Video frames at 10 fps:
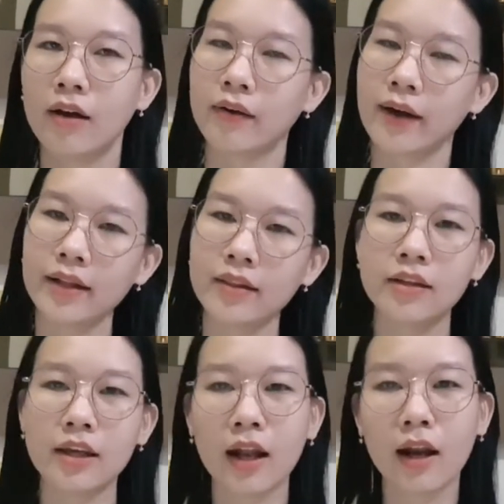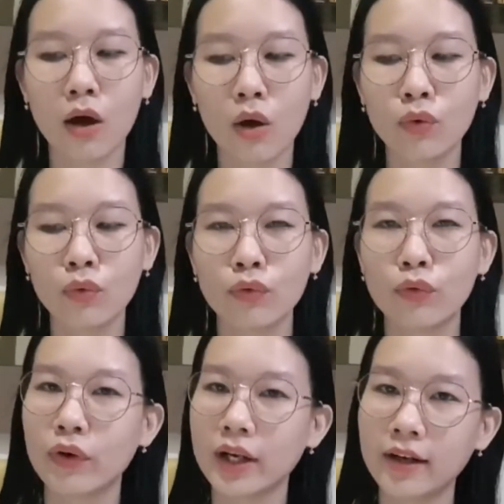red, yellow,
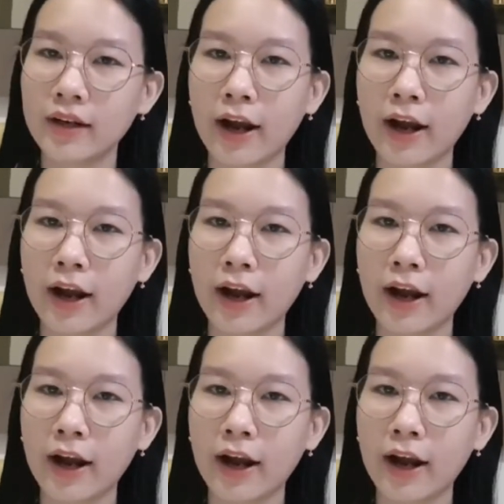green,